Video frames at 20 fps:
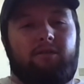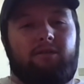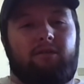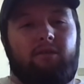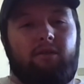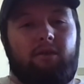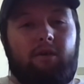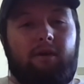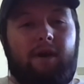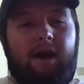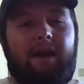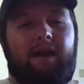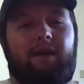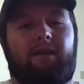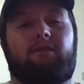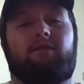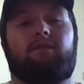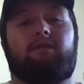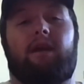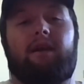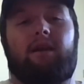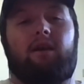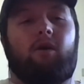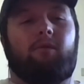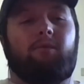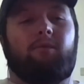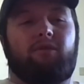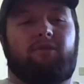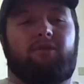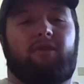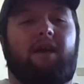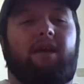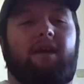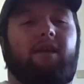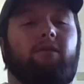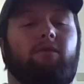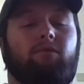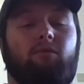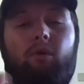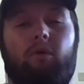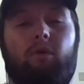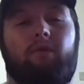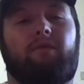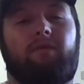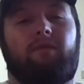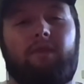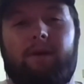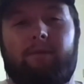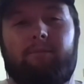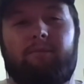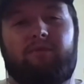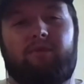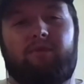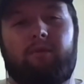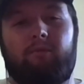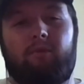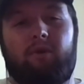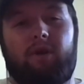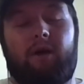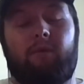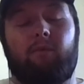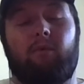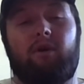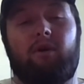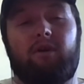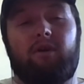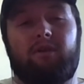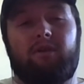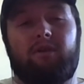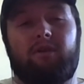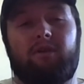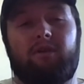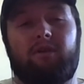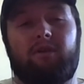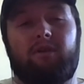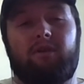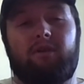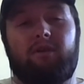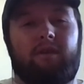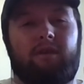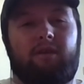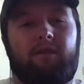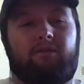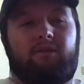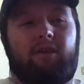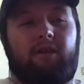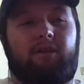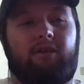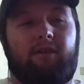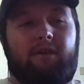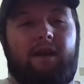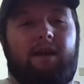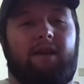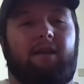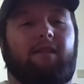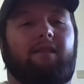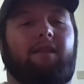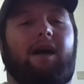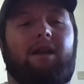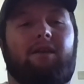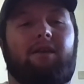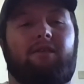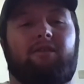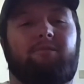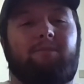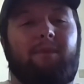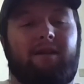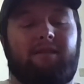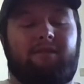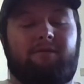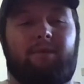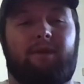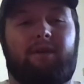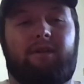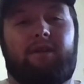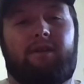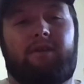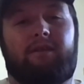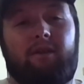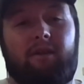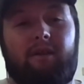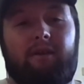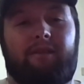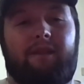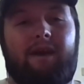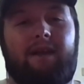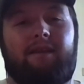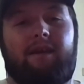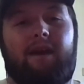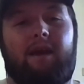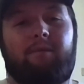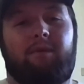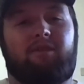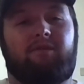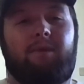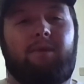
So I had like almost had a role flip from what I was doing. So I took on a lot of responsibility during that time